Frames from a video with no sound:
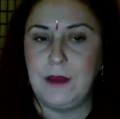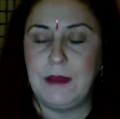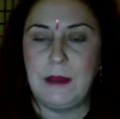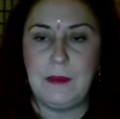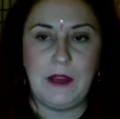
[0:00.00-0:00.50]

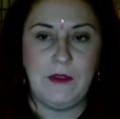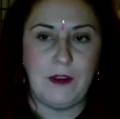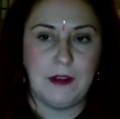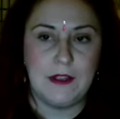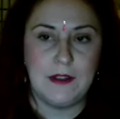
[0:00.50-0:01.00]
Maybe
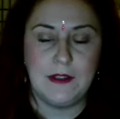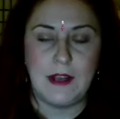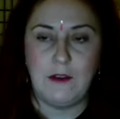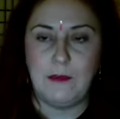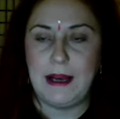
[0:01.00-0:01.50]
focus
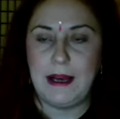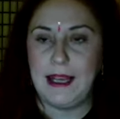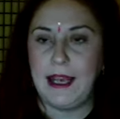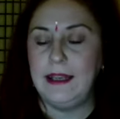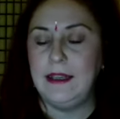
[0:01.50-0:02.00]
yourself back
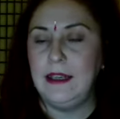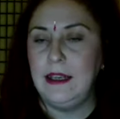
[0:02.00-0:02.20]
in